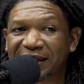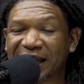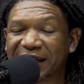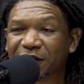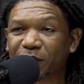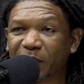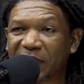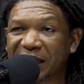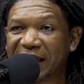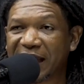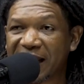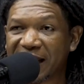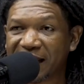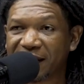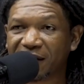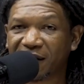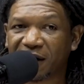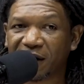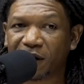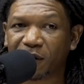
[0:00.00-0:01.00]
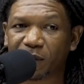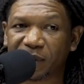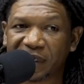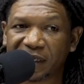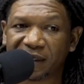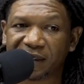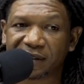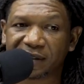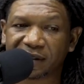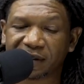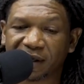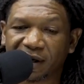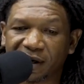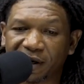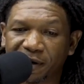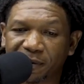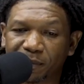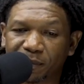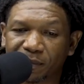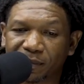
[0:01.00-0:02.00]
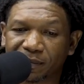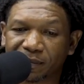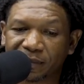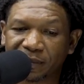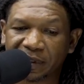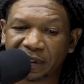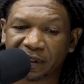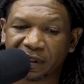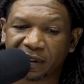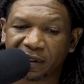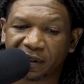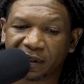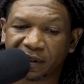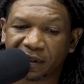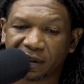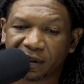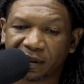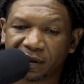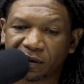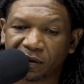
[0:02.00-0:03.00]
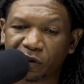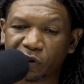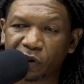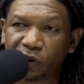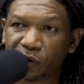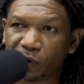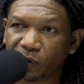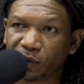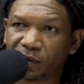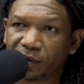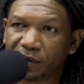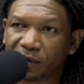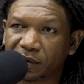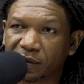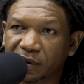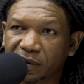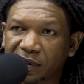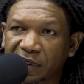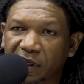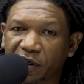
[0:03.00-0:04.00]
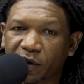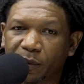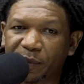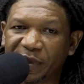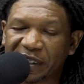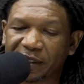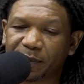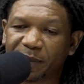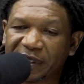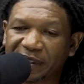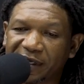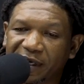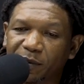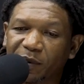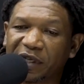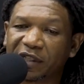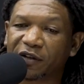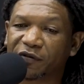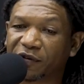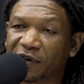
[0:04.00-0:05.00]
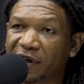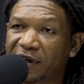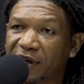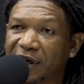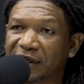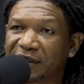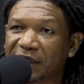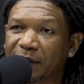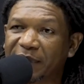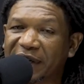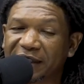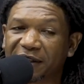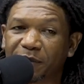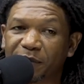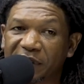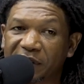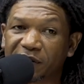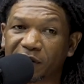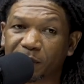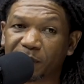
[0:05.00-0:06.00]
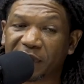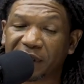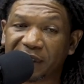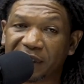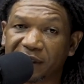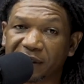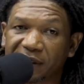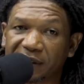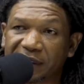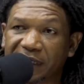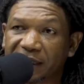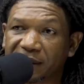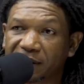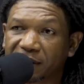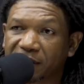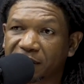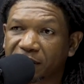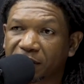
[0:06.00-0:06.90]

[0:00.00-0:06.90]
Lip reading: That's why I always knew the commitment I wanted for a long time had to be somebody that